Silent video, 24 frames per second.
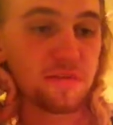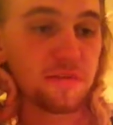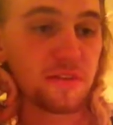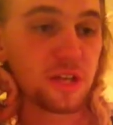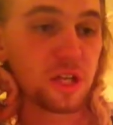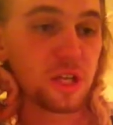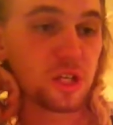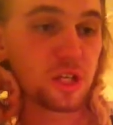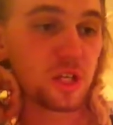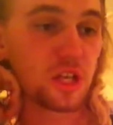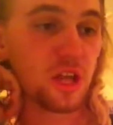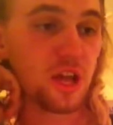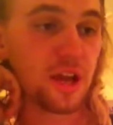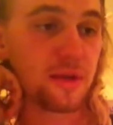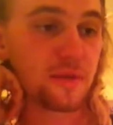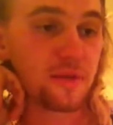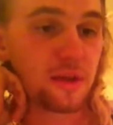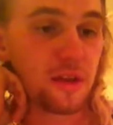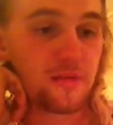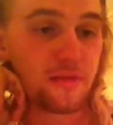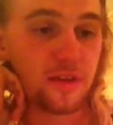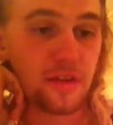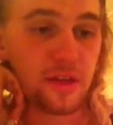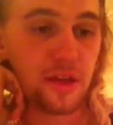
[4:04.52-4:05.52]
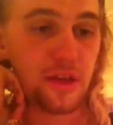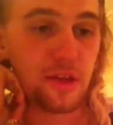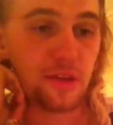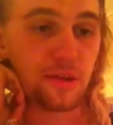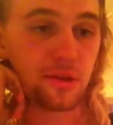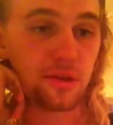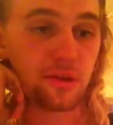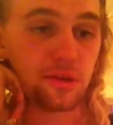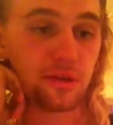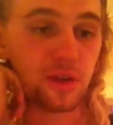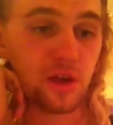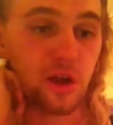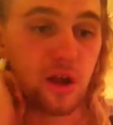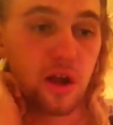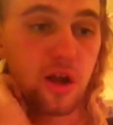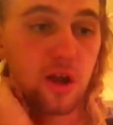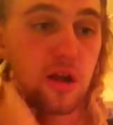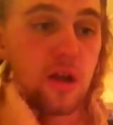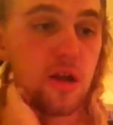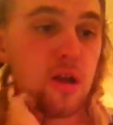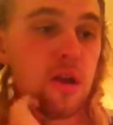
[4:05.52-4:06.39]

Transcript: Finish Line, whatever the hell those are.